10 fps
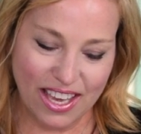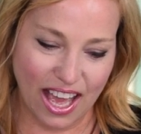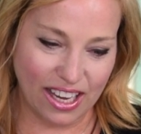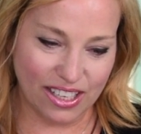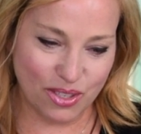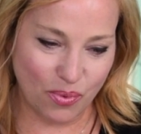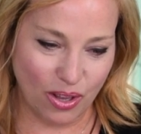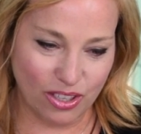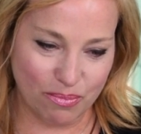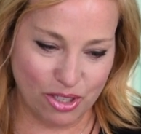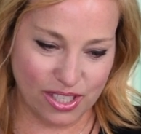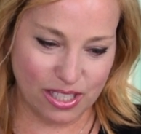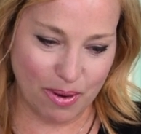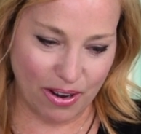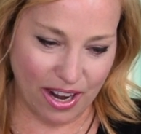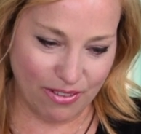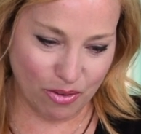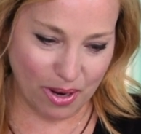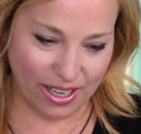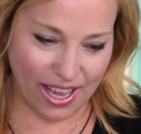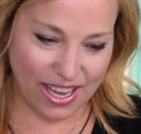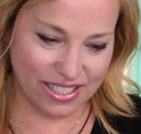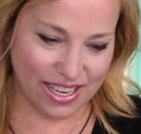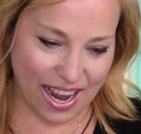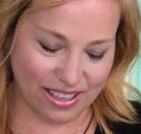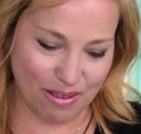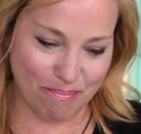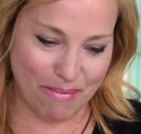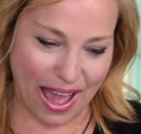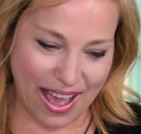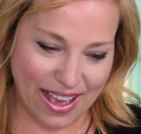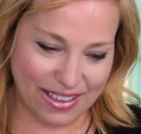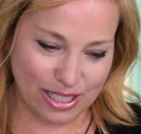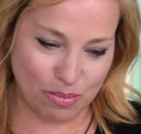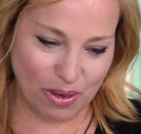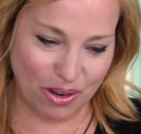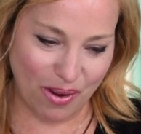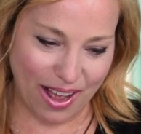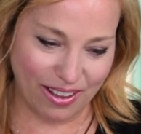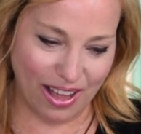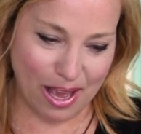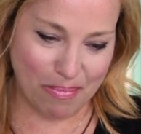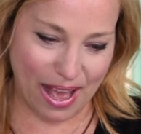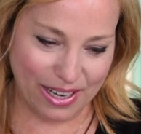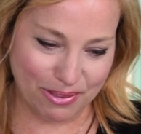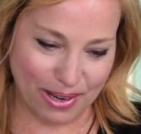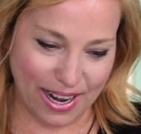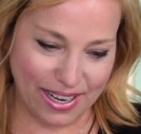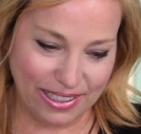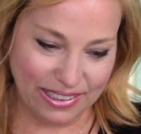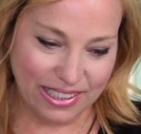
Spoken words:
I got to welcome just about everybody. Hey, Zach the Mac, it's been a while. Hi, Patty Ray.